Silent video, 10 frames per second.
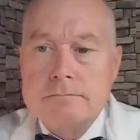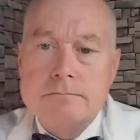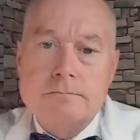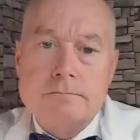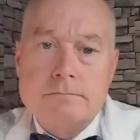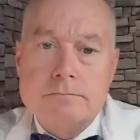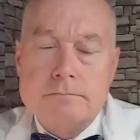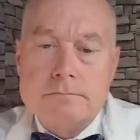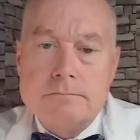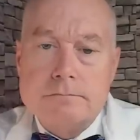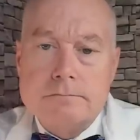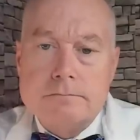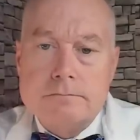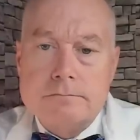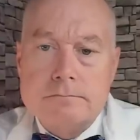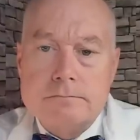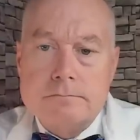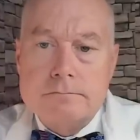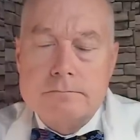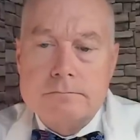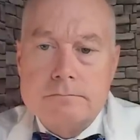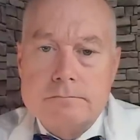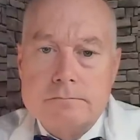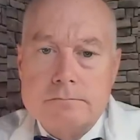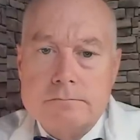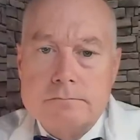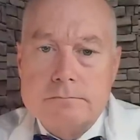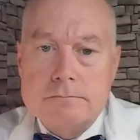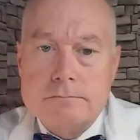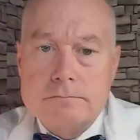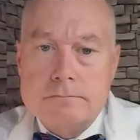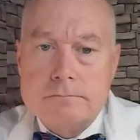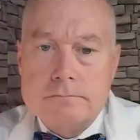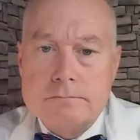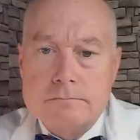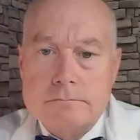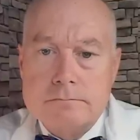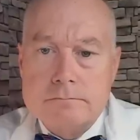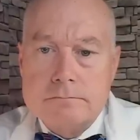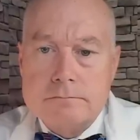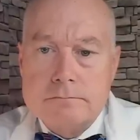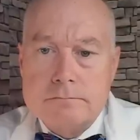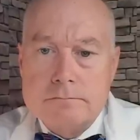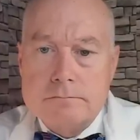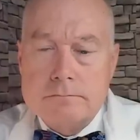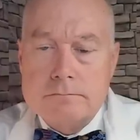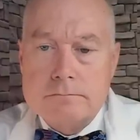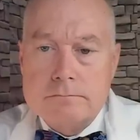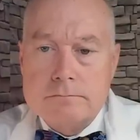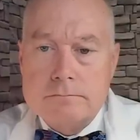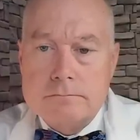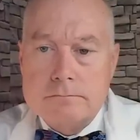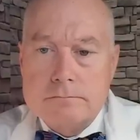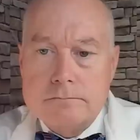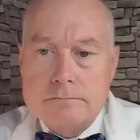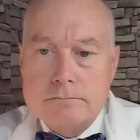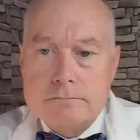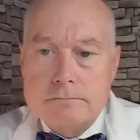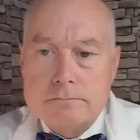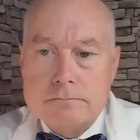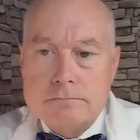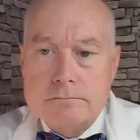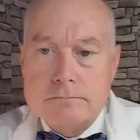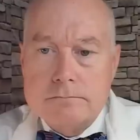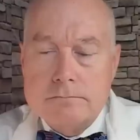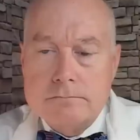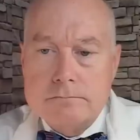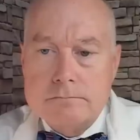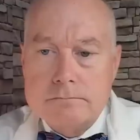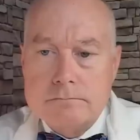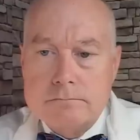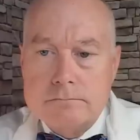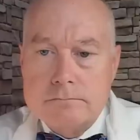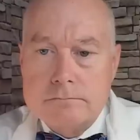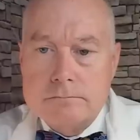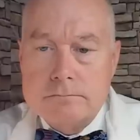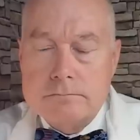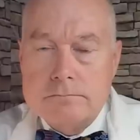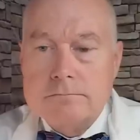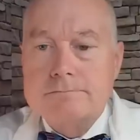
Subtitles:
This person isn't speaking.